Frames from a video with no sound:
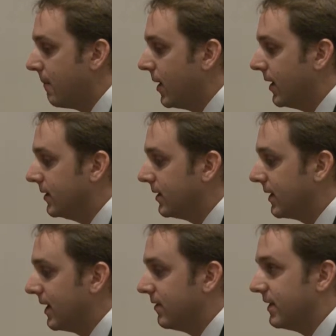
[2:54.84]
But
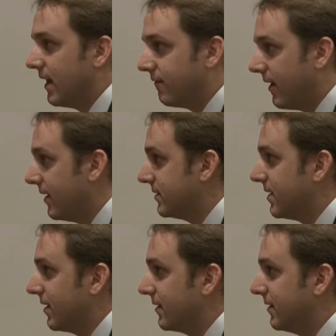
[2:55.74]
again, the FAA
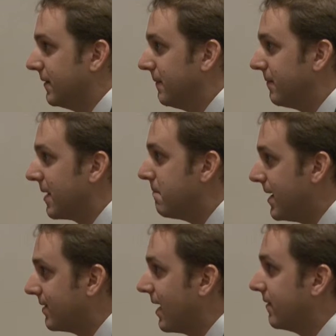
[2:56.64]
is not going to
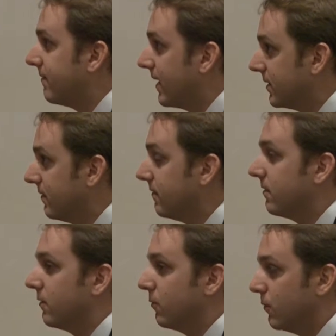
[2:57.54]
make that effective.
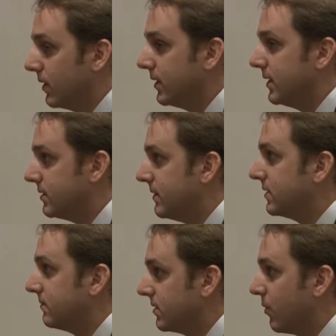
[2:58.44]
There really needs to
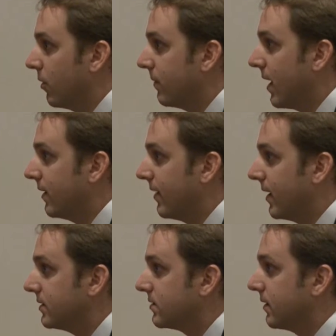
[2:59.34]
be some support behind
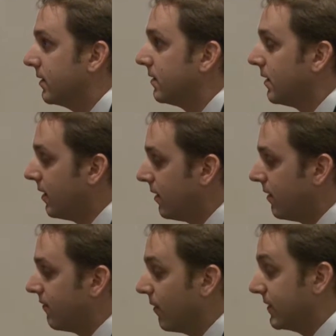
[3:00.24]
that so that
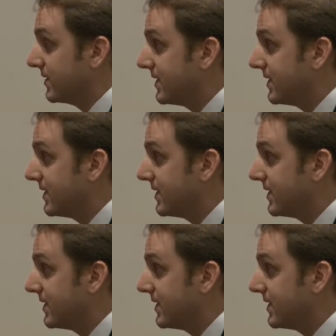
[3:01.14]
from the